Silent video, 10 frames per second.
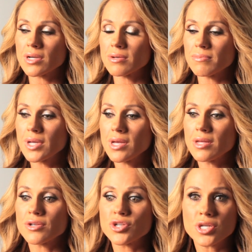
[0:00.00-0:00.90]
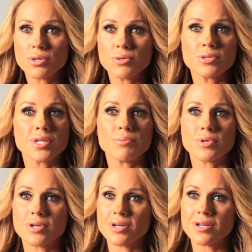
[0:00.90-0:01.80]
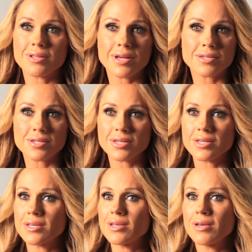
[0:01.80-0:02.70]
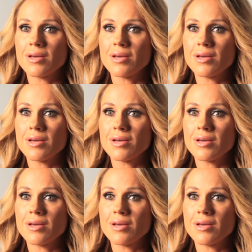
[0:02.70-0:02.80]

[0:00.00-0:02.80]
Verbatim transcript: um, the shows. They put on classy,